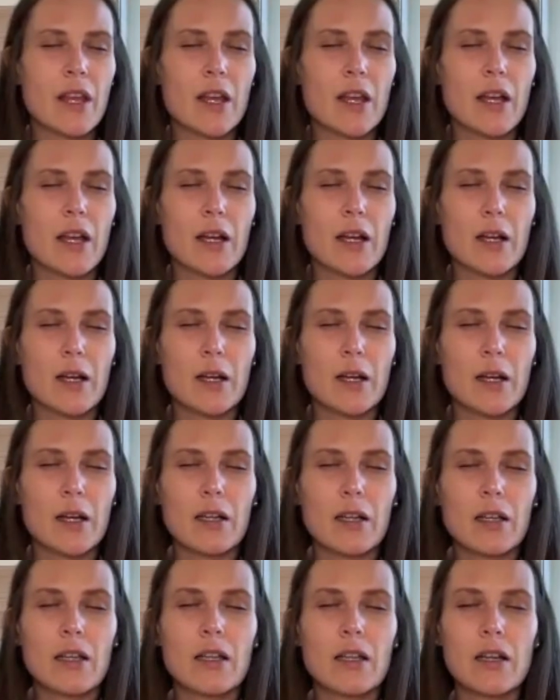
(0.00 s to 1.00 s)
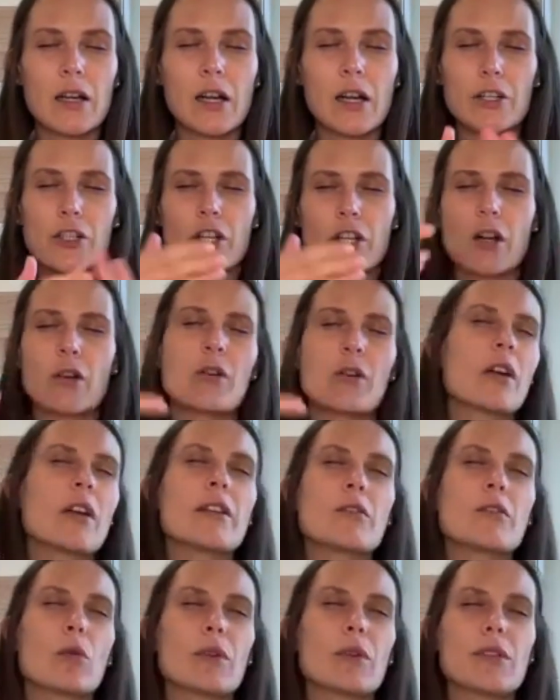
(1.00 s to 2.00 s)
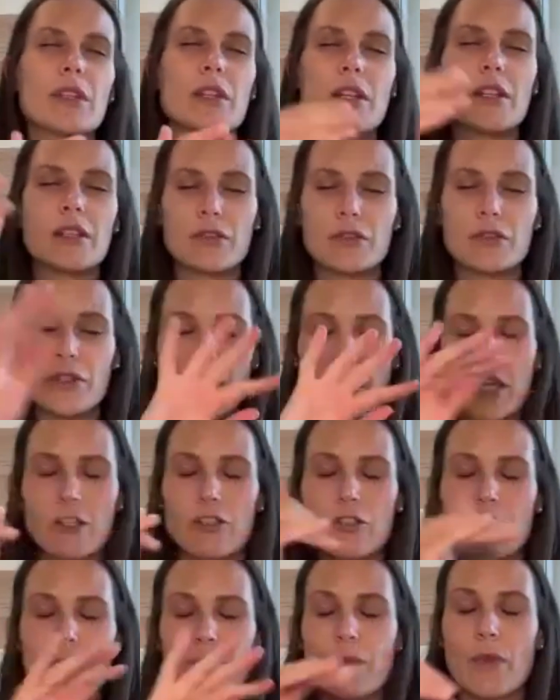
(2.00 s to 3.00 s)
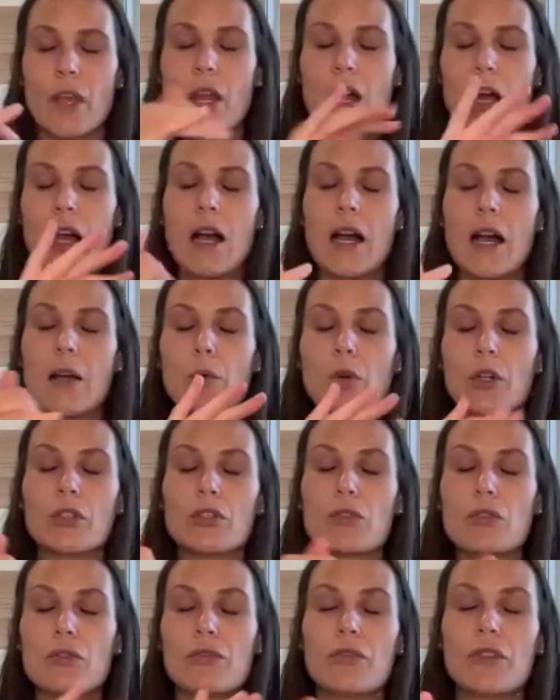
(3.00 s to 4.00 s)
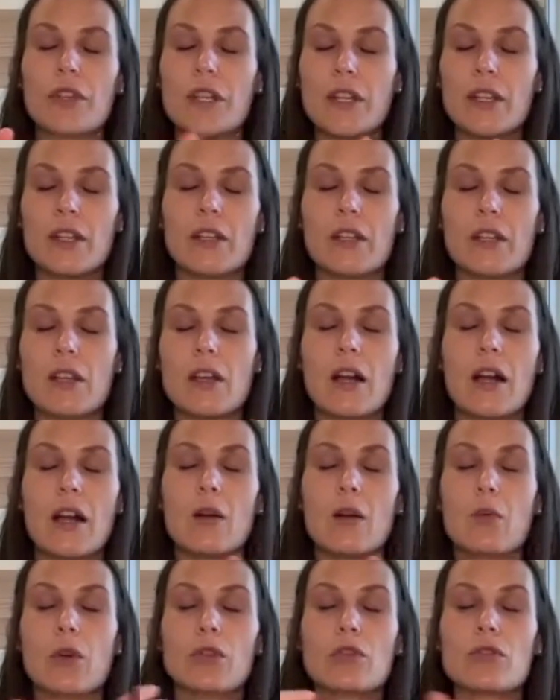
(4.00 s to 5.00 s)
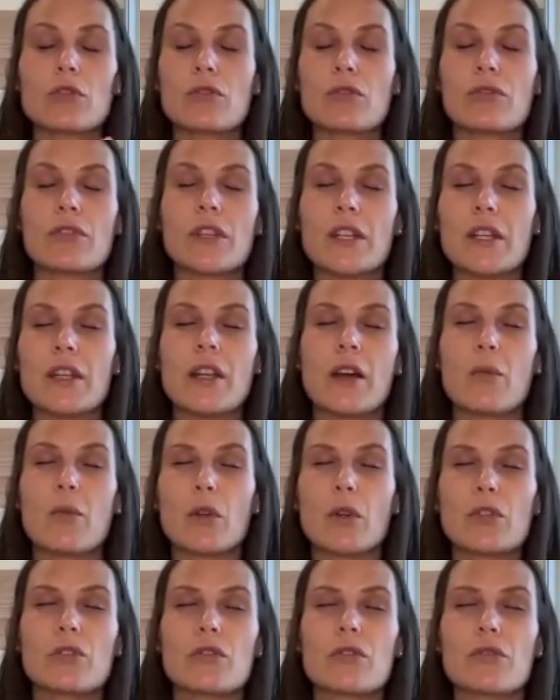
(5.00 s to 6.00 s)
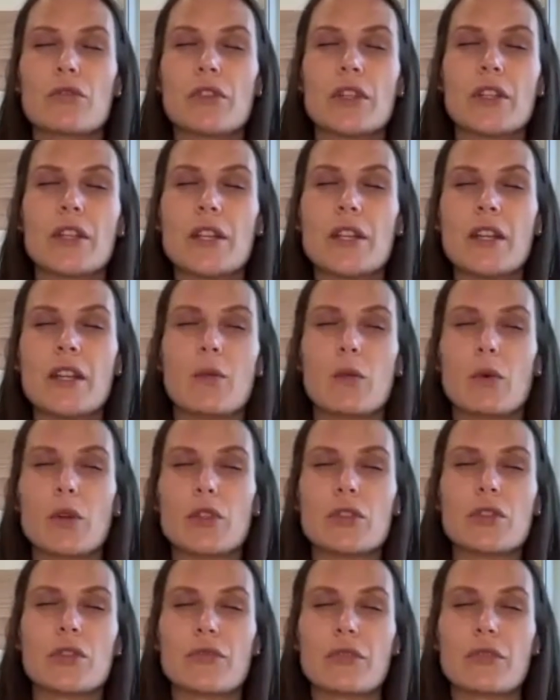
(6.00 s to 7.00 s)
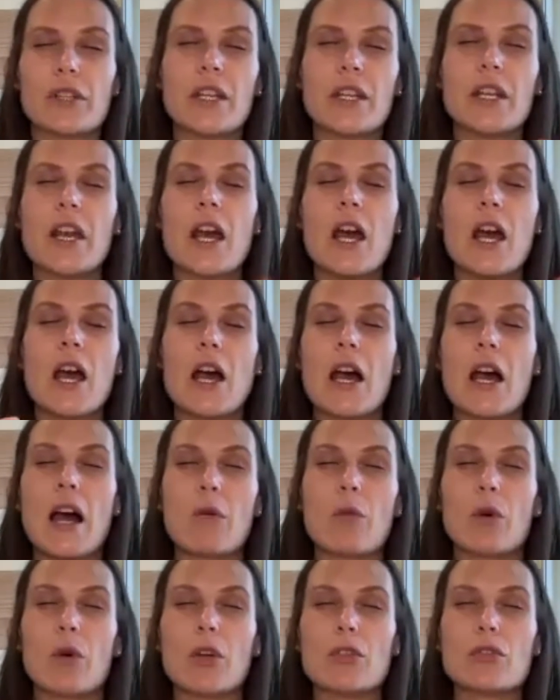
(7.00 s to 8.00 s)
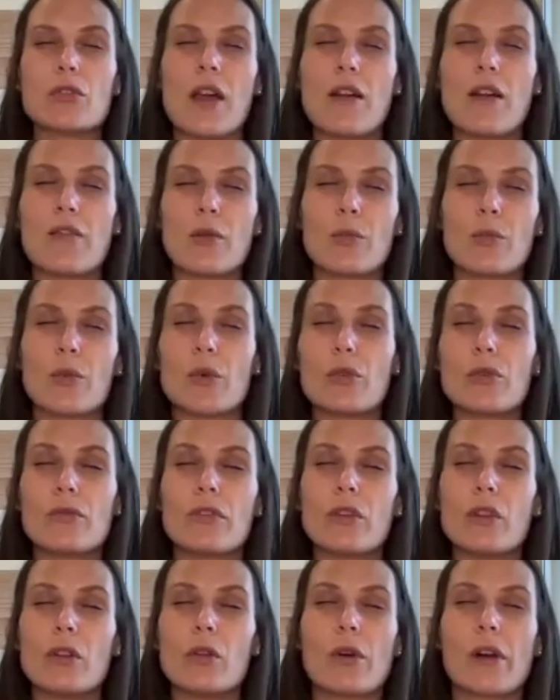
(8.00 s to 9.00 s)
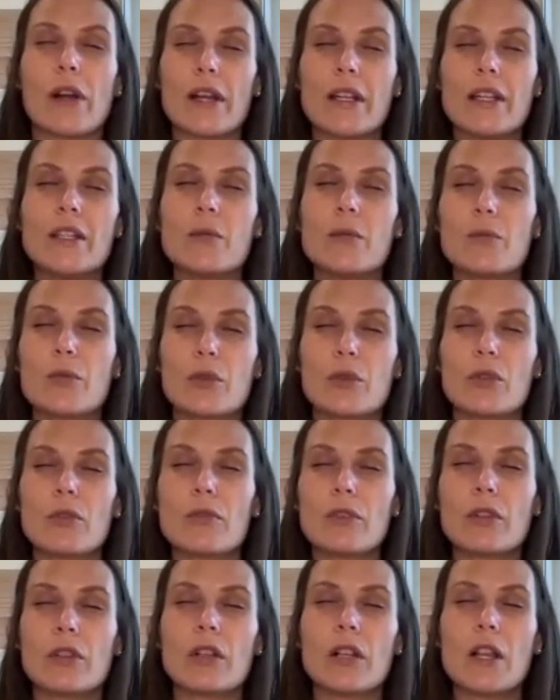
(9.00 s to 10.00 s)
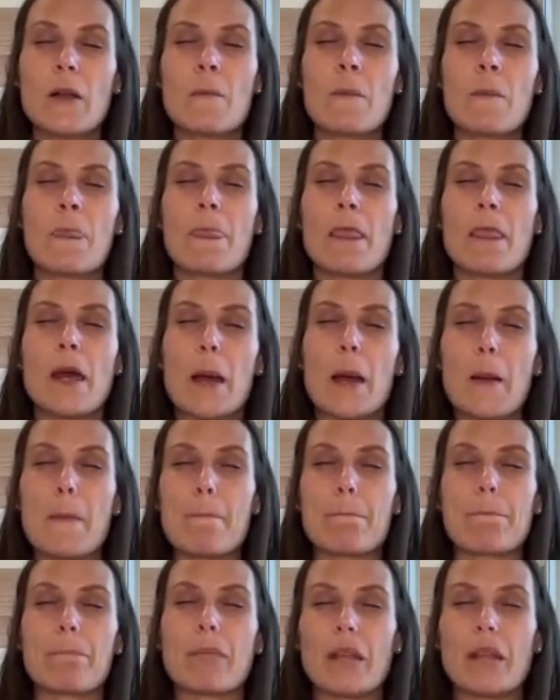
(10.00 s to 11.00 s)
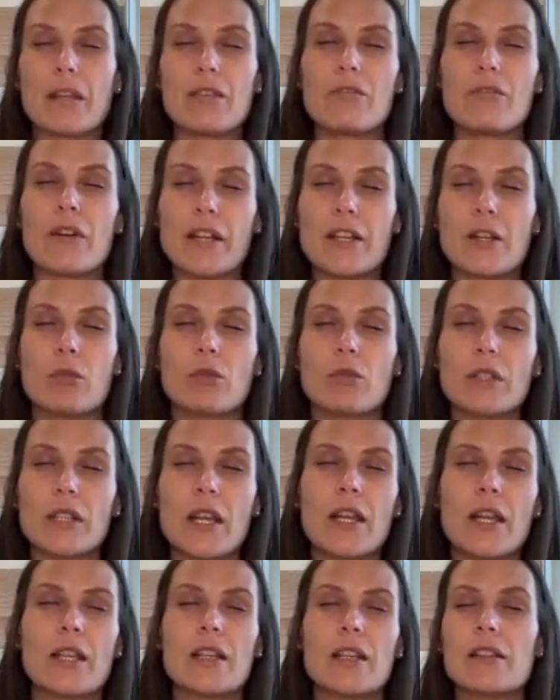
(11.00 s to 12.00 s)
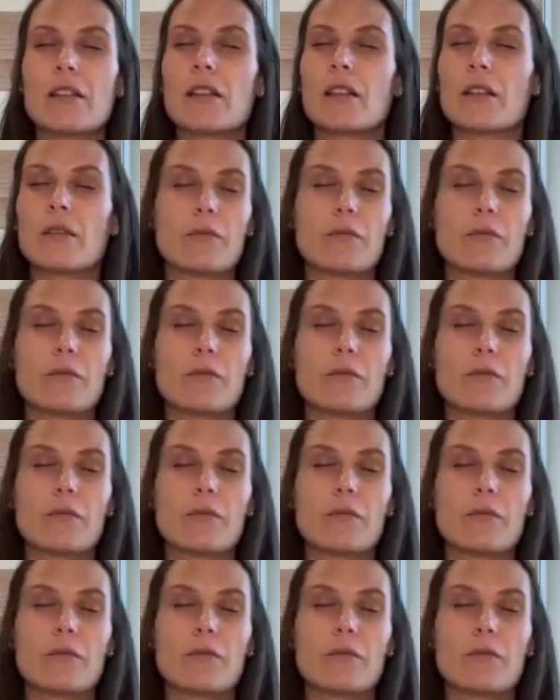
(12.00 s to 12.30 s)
heart chakra is always the identification. I want to fit in, I want to fit in, I want to fit in, I want to fit in, I want to have approval, or I need approval. And if I don't get it,